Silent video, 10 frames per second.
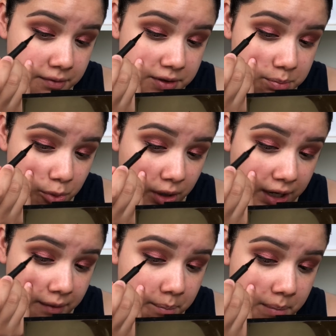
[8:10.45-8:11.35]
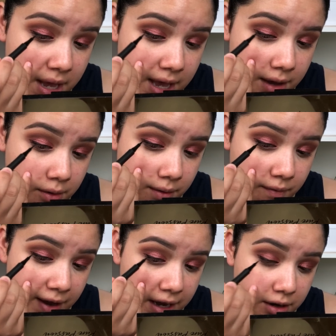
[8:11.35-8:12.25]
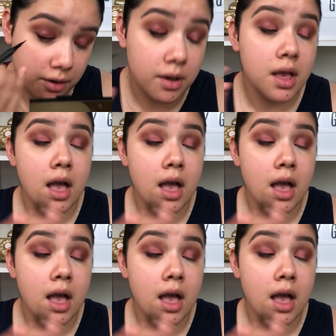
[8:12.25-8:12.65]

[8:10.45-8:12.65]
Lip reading: if it's more like a matte or a vinyl.